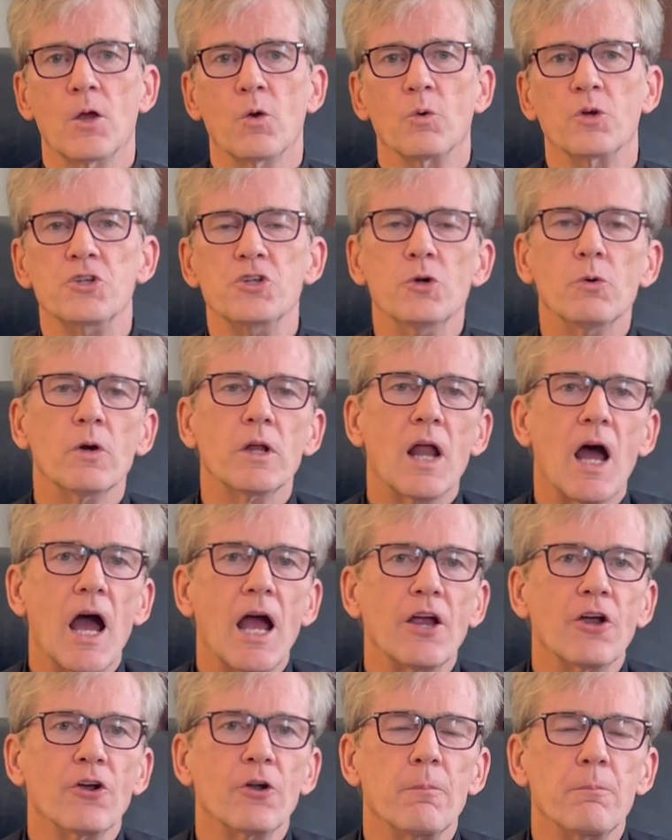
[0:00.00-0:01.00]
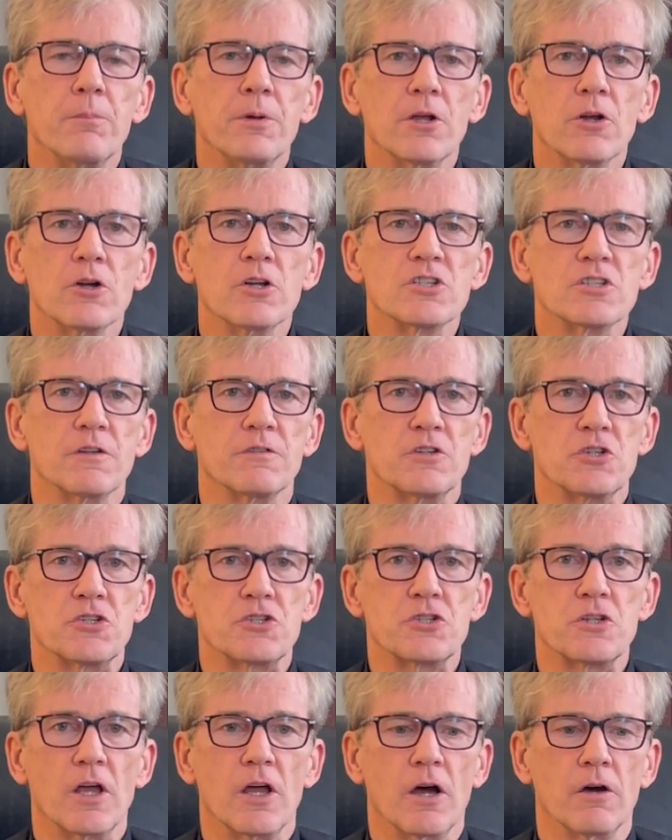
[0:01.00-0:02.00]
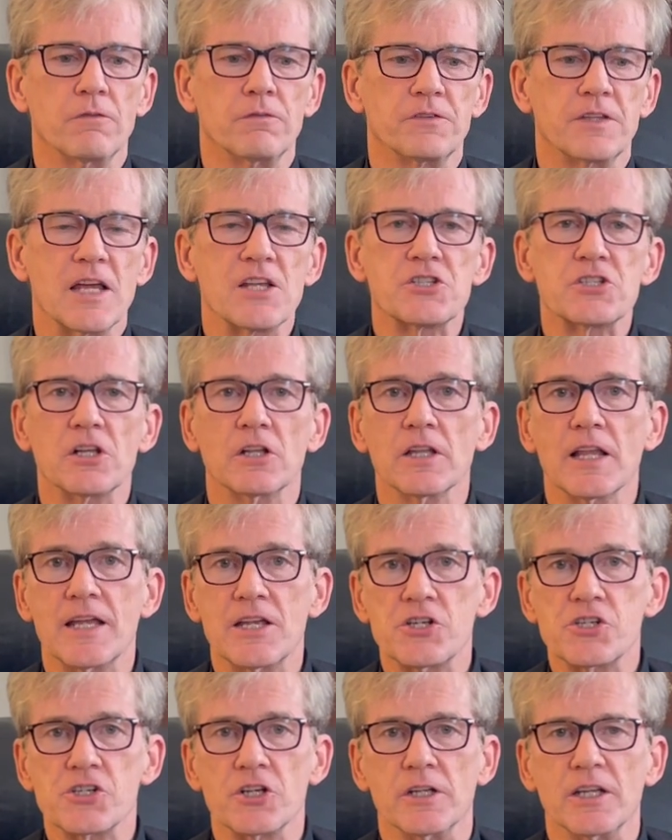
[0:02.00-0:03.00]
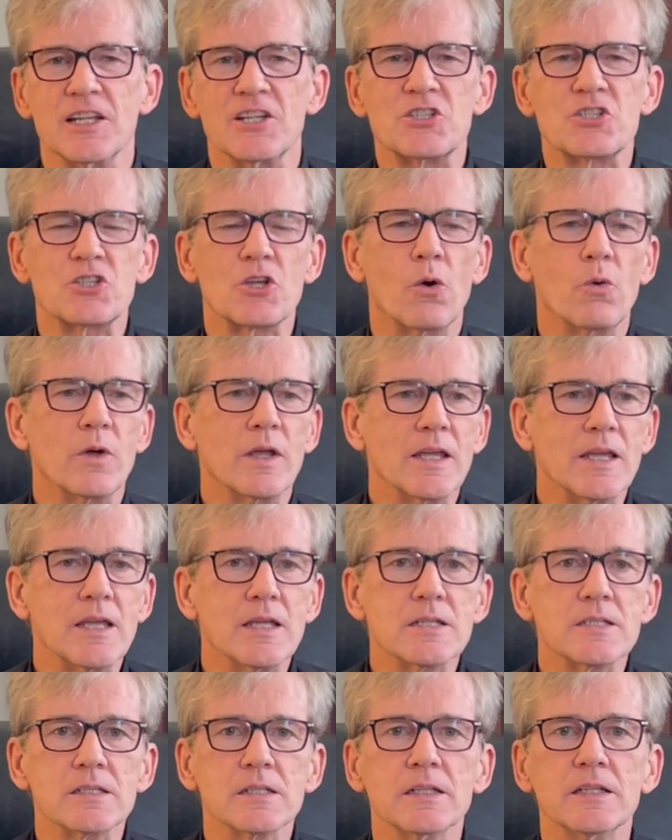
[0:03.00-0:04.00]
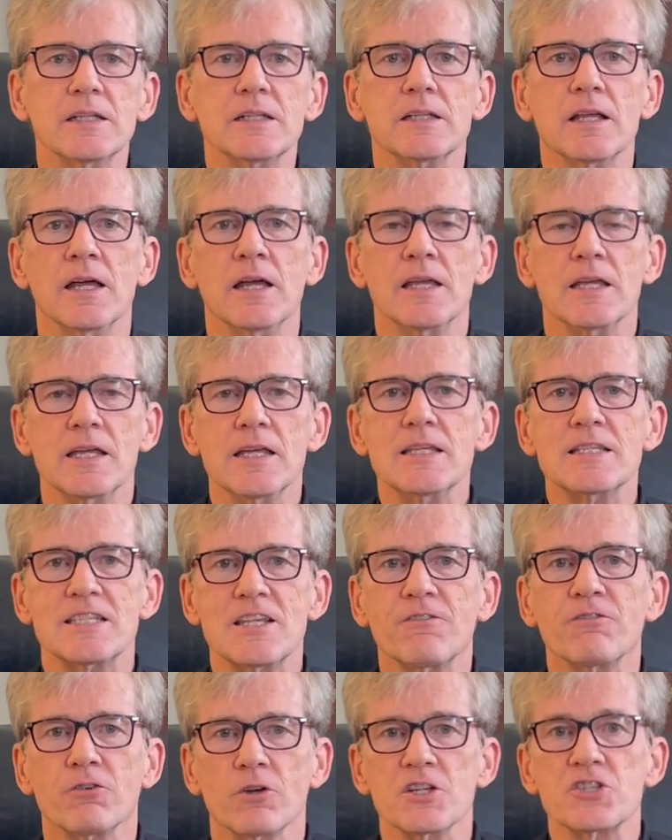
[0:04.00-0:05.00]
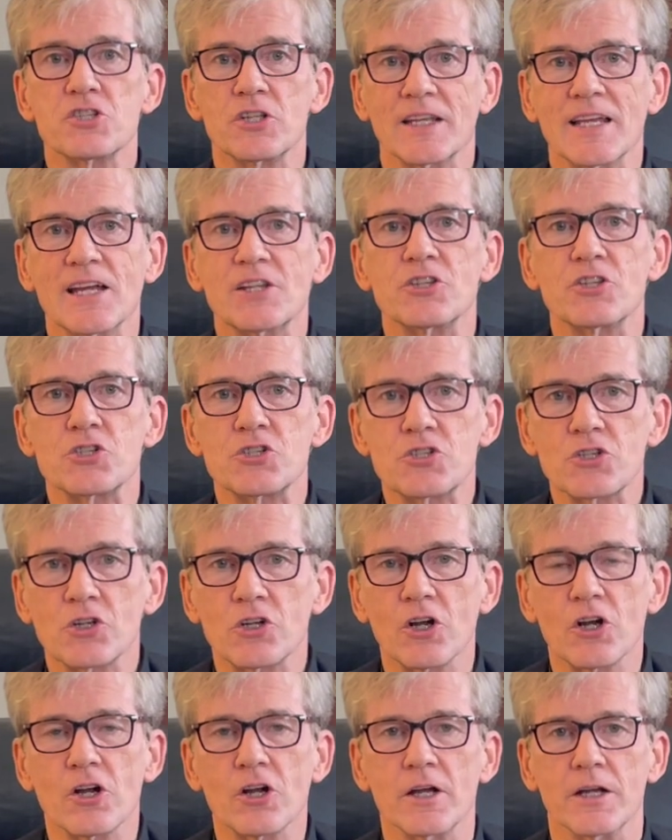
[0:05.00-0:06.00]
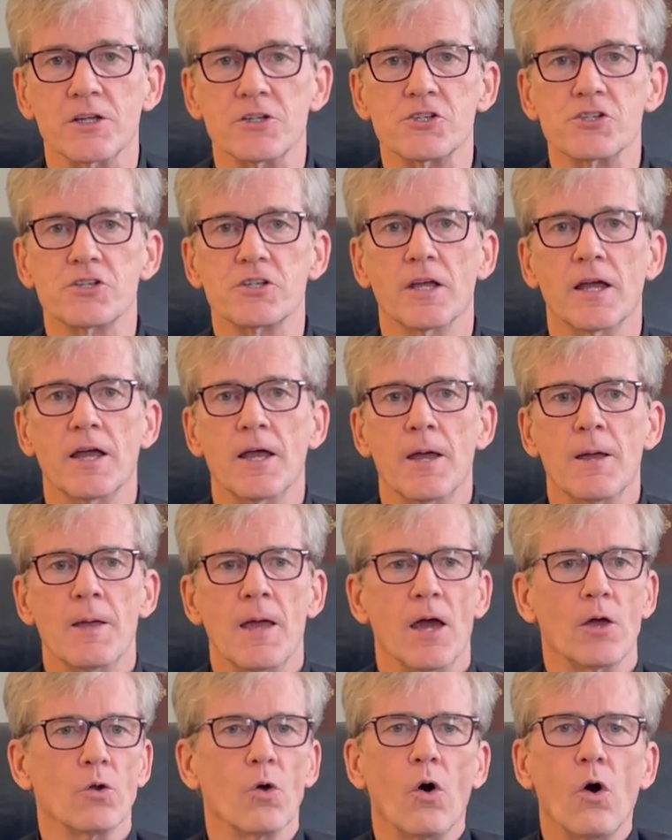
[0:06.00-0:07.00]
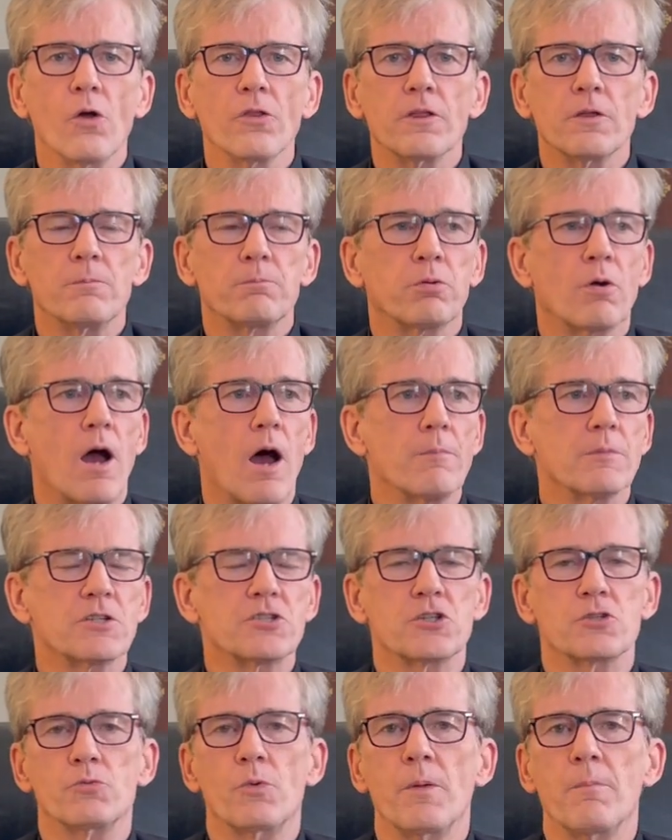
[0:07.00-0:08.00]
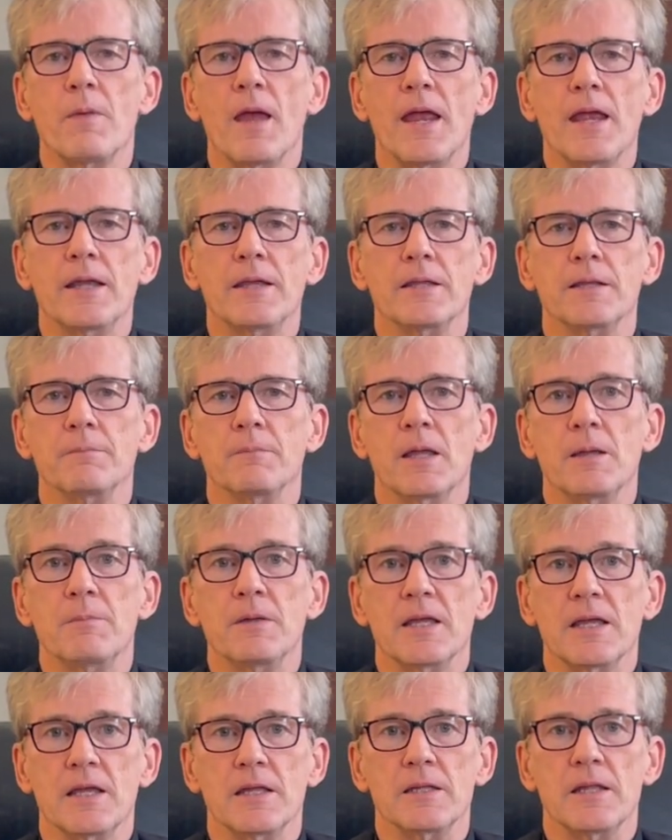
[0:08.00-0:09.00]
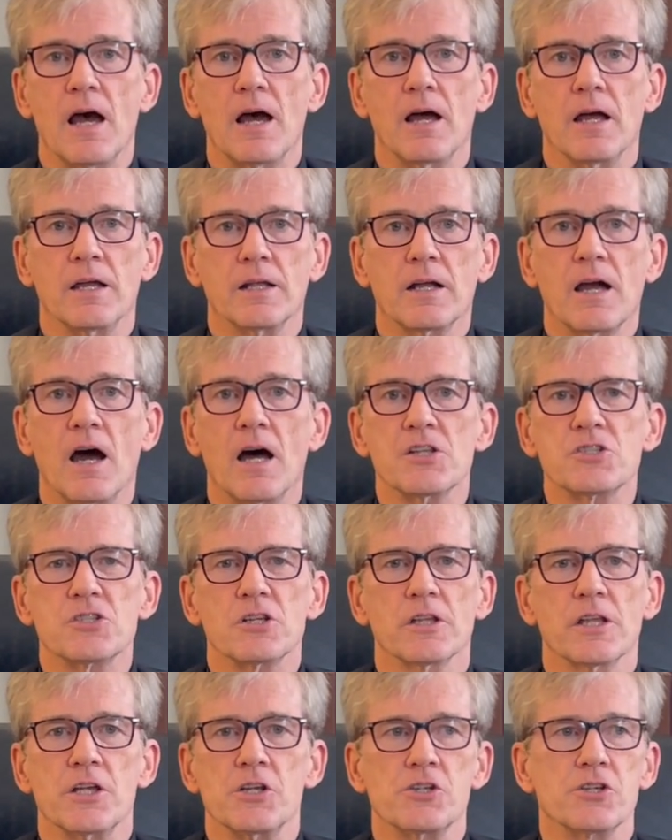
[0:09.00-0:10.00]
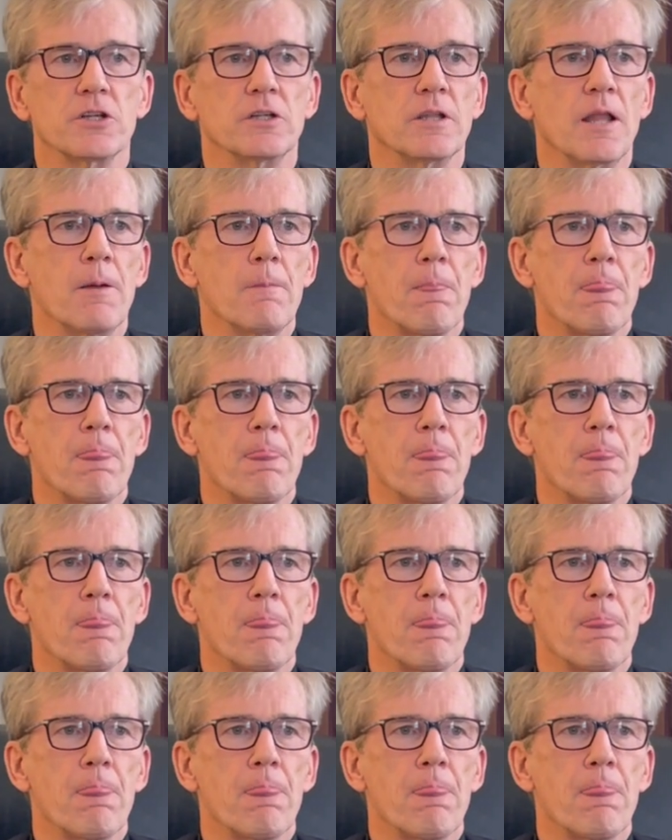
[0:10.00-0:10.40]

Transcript: When you and I are in periods of, des- of desolation, it's so easily easy for us to get discouraged. And all the promises we made, maybe in, in consolation,